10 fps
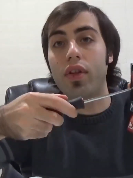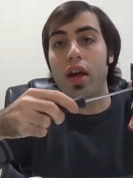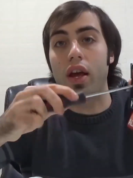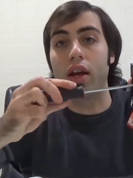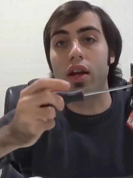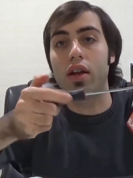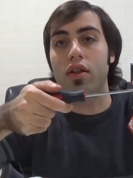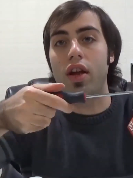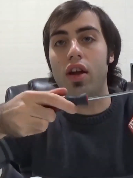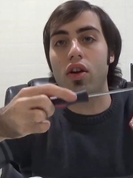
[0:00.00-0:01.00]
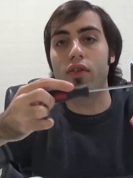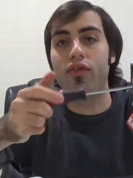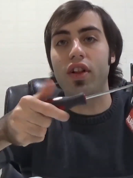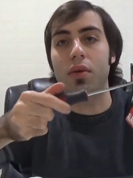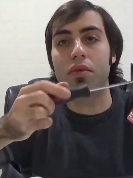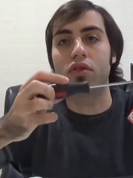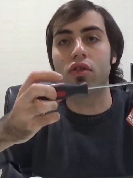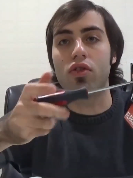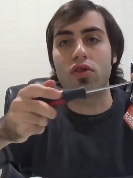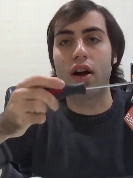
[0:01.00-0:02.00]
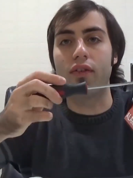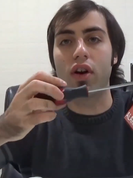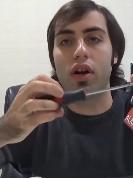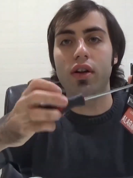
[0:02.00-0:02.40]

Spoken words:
a standard Phillips screwdriver.